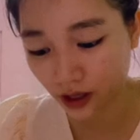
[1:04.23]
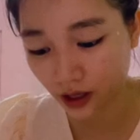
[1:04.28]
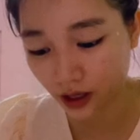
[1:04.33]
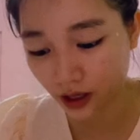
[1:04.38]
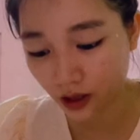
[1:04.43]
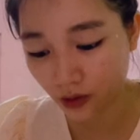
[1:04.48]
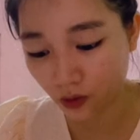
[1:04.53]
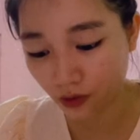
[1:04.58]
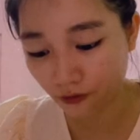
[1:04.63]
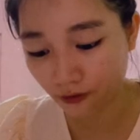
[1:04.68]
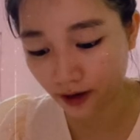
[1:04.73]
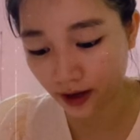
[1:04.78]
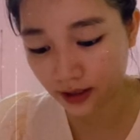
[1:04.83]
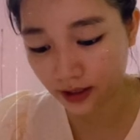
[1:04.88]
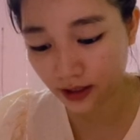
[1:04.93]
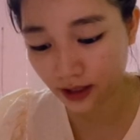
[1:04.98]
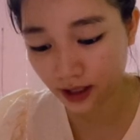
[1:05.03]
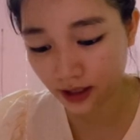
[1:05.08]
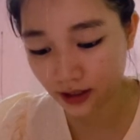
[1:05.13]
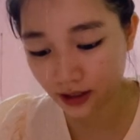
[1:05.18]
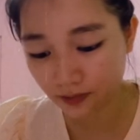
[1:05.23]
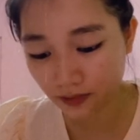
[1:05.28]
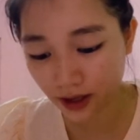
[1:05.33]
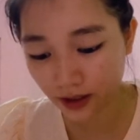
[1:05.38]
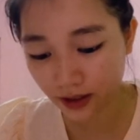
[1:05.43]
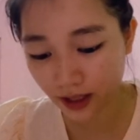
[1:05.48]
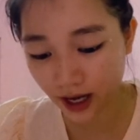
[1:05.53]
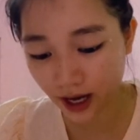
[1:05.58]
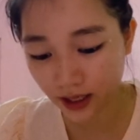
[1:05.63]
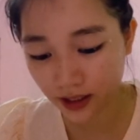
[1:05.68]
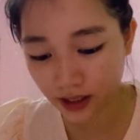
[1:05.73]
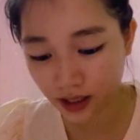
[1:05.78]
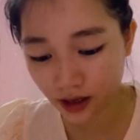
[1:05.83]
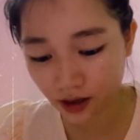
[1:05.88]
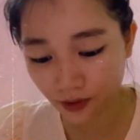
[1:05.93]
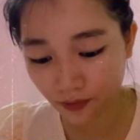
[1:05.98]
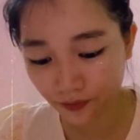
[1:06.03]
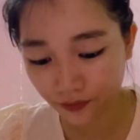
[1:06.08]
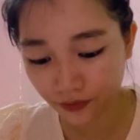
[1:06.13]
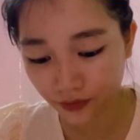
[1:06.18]
He was fascinated by the
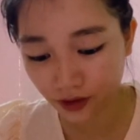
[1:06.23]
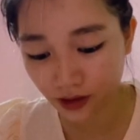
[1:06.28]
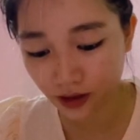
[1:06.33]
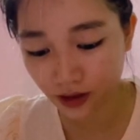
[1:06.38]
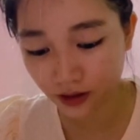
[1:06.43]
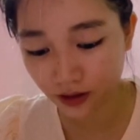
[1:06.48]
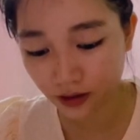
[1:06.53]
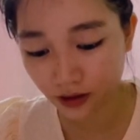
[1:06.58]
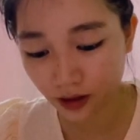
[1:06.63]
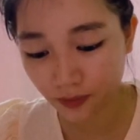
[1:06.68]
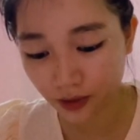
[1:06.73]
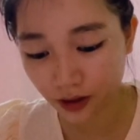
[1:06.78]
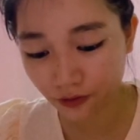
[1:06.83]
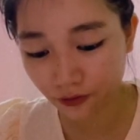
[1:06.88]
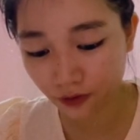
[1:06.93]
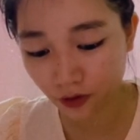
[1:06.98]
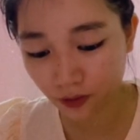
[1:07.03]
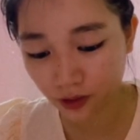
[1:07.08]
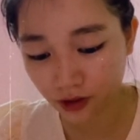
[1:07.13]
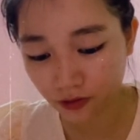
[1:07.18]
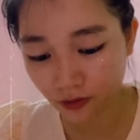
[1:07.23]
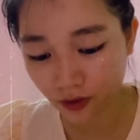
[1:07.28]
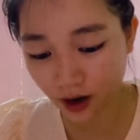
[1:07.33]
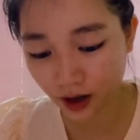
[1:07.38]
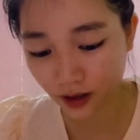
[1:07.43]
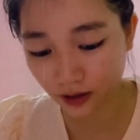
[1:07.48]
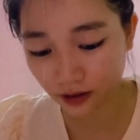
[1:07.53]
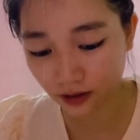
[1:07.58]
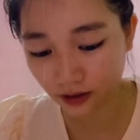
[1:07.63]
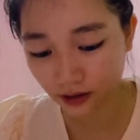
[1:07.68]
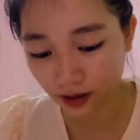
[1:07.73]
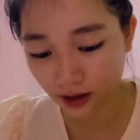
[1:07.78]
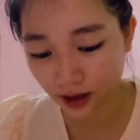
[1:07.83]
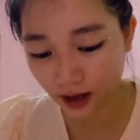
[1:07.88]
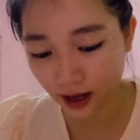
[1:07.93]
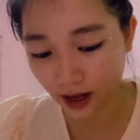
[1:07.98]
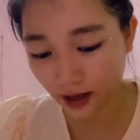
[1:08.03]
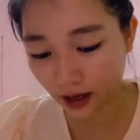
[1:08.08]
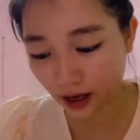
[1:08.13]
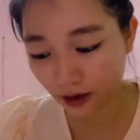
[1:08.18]
idea. Coming from Iran,
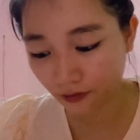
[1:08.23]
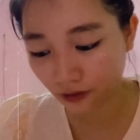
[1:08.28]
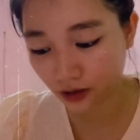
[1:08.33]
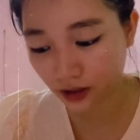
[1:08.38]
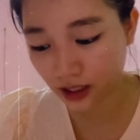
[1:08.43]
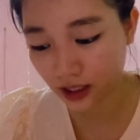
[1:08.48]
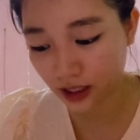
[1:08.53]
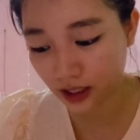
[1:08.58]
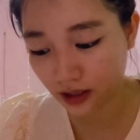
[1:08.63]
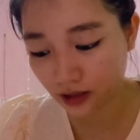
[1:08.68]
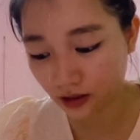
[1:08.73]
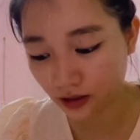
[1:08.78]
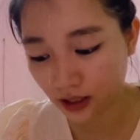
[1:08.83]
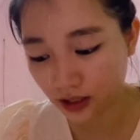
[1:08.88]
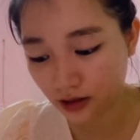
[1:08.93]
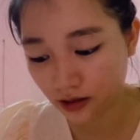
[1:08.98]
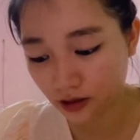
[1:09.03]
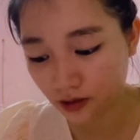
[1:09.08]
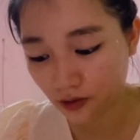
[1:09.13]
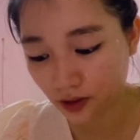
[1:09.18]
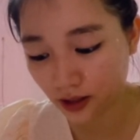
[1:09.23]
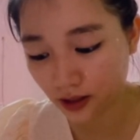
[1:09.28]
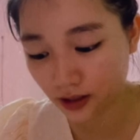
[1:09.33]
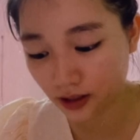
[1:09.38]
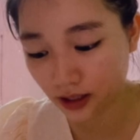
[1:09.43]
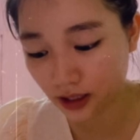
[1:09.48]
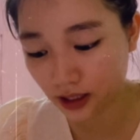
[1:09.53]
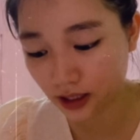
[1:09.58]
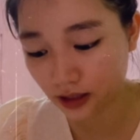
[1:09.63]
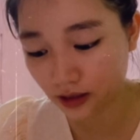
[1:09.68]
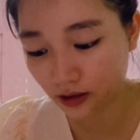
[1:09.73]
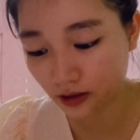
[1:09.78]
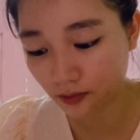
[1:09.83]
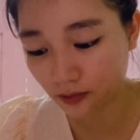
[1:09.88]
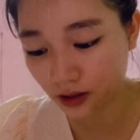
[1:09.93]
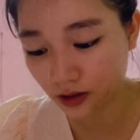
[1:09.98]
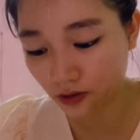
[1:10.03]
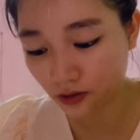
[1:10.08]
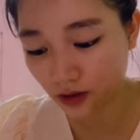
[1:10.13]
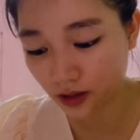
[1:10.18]
I have a keen interest in the
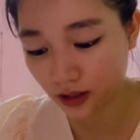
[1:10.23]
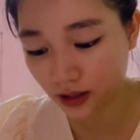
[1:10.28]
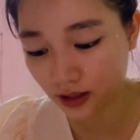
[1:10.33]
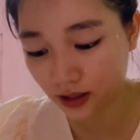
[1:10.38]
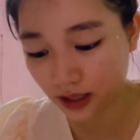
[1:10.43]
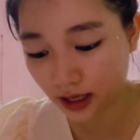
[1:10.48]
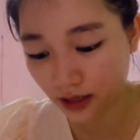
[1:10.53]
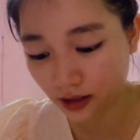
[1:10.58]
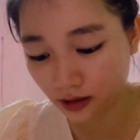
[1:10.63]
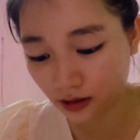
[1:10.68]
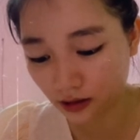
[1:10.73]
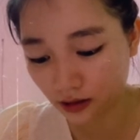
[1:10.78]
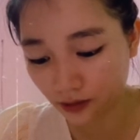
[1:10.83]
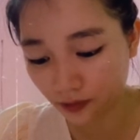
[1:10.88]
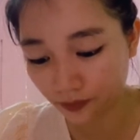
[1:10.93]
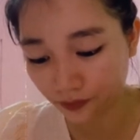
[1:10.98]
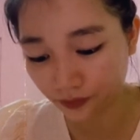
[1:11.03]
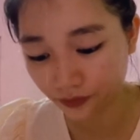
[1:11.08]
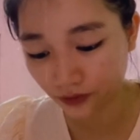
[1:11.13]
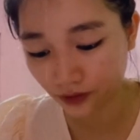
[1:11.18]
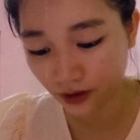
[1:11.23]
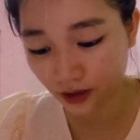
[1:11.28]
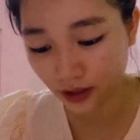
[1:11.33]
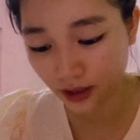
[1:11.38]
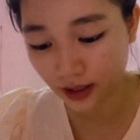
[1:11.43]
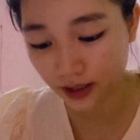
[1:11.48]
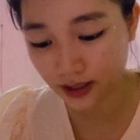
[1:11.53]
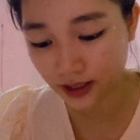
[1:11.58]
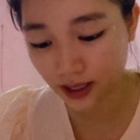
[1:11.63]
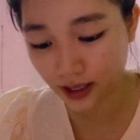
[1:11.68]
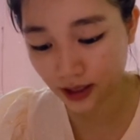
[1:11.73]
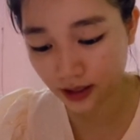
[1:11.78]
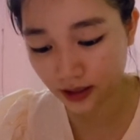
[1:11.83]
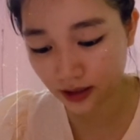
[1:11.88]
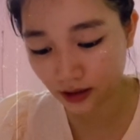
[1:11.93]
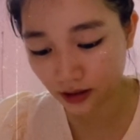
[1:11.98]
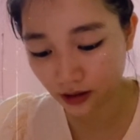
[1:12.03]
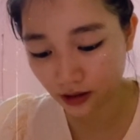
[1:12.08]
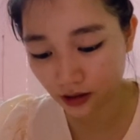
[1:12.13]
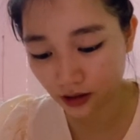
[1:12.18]
Middle East science. He
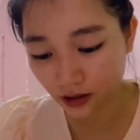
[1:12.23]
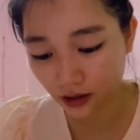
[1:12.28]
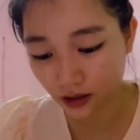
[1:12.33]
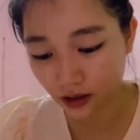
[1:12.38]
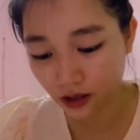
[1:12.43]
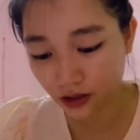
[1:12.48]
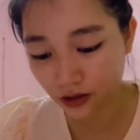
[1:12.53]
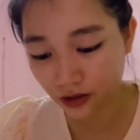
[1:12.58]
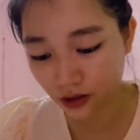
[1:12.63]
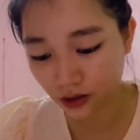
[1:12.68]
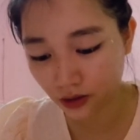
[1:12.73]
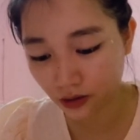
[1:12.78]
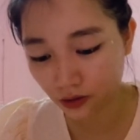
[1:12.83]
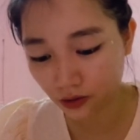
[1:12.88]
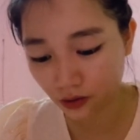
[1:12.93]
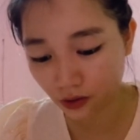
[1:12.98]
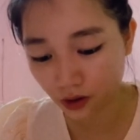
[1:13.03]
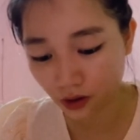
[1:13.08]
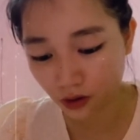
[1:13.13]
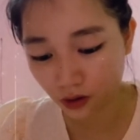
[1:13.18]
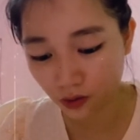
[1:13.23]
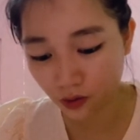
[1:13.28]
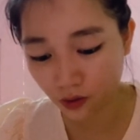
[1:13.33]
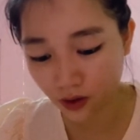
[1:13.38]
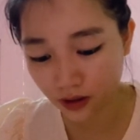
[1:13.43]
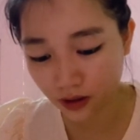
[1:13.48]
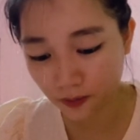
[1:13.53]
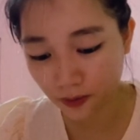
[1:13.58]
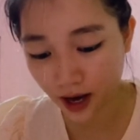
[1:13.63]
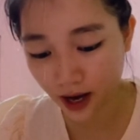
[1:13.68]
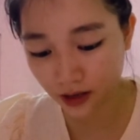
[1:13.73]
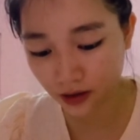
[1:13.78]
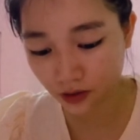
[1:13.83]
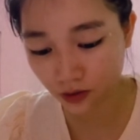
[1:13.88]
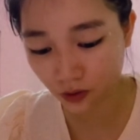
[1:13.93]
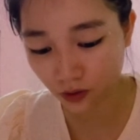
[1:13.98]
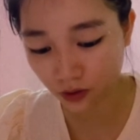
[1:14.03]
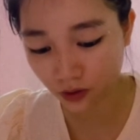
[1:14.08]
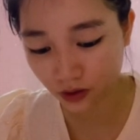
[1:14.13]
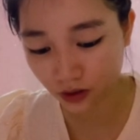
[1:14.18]
says he too was
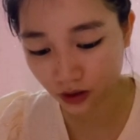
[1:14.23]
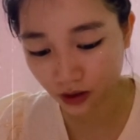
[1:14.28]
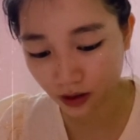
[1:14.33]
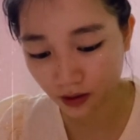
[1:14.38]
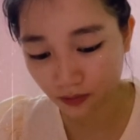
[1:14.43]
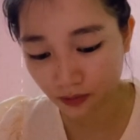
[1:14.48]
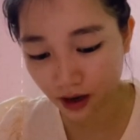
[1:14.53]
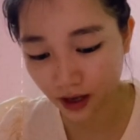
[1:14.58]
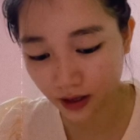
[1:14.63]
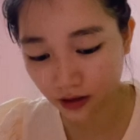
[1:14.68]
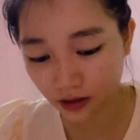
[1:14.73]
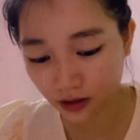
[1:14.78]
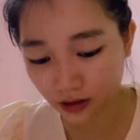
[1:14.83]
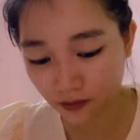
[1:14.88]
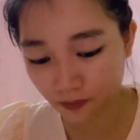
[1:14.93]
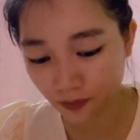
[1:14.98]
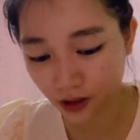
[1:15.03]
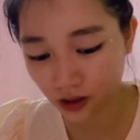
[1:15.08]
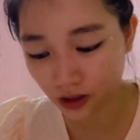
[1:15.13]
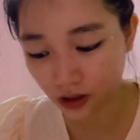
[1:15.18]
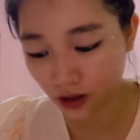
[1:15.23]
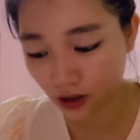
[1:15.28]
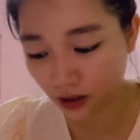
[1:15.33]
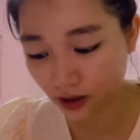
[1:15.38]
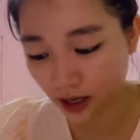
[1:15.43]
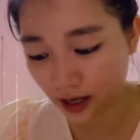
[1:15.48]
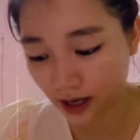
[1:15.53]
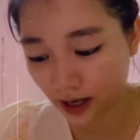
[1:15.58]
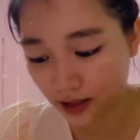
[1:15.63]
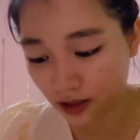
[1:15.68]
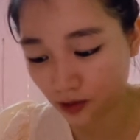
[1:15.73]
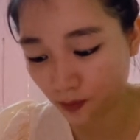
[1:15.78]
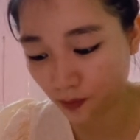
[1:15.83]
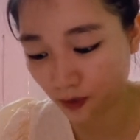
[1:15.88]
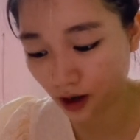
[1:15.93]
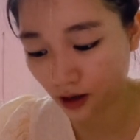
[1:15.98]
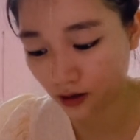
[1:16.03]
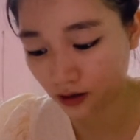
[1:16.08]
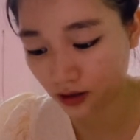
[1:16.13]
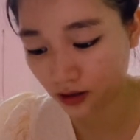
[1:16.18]
puzzled by the picture that has
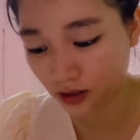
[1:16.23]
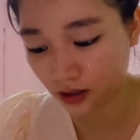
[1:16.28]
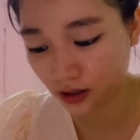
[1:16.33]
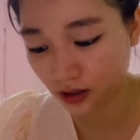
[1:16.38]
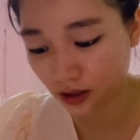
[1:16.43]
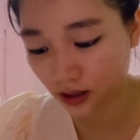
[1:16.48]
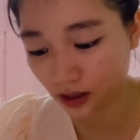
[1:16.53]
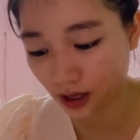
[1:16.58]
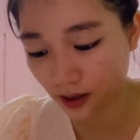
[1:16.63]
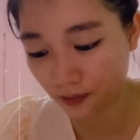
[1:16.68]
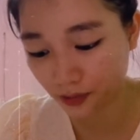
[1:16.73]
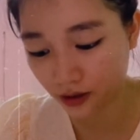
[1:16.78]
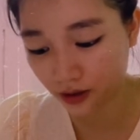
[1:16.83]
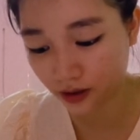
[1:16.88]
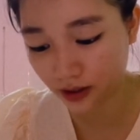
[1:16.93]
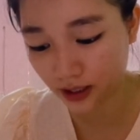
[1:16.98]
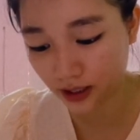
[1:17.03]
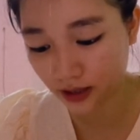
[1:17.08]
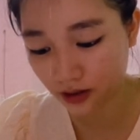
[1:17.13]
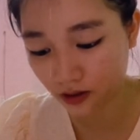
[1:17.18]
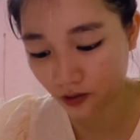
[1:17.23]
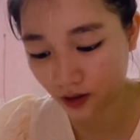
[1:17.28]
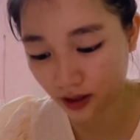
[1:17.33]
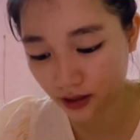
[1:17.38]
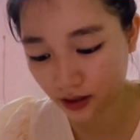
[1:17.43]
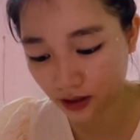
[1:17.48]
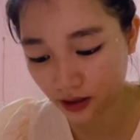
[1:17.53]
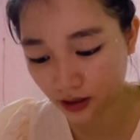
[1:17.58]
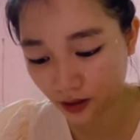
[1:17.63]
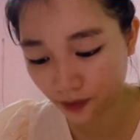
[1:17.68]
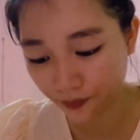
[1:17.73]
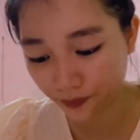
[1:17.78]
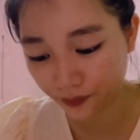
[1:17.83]
sparked Clemens' interest.